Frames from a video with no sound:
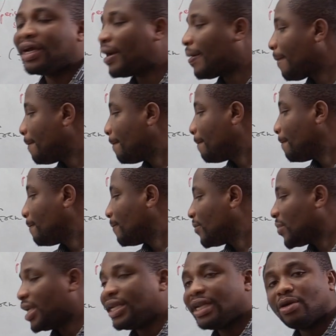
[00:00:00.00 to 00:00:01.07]
layer
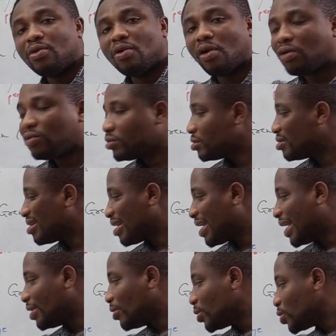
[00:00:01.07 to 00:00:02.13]
in the wall
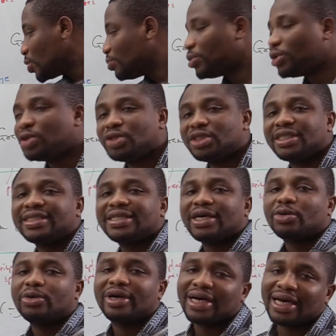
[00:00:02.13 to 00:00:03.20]
and also producing
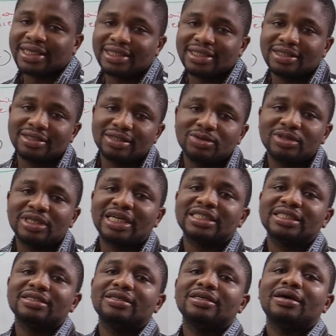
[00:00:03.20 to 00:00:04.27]
teichoic acid. So
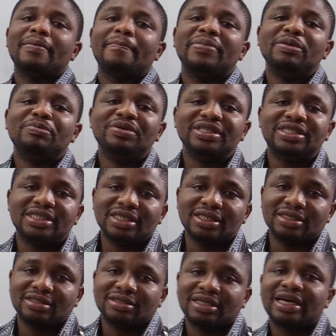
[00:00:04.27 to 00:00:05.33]
that's PPT.
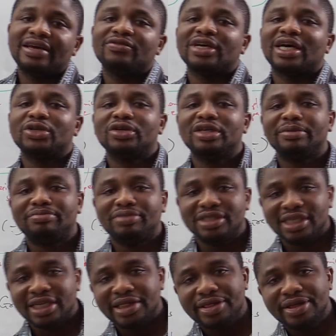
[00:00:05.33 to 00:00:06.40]
Like if you are doing a
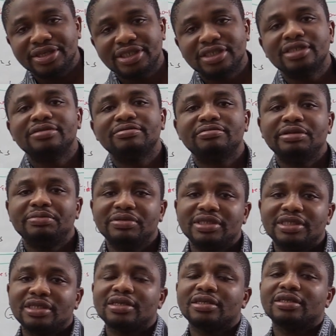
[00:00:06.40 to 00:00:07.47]
presentation,
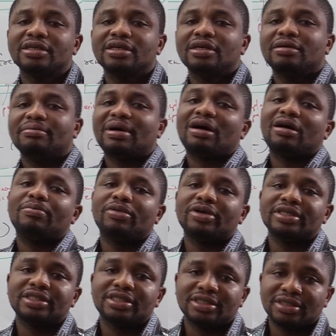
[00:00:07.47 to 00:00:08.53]
PPT,
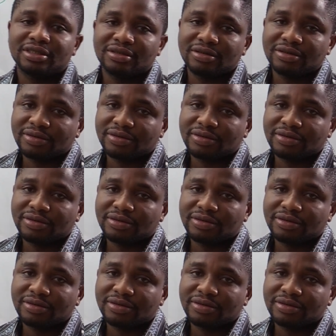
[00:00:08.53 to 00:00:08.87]
PowerPoint.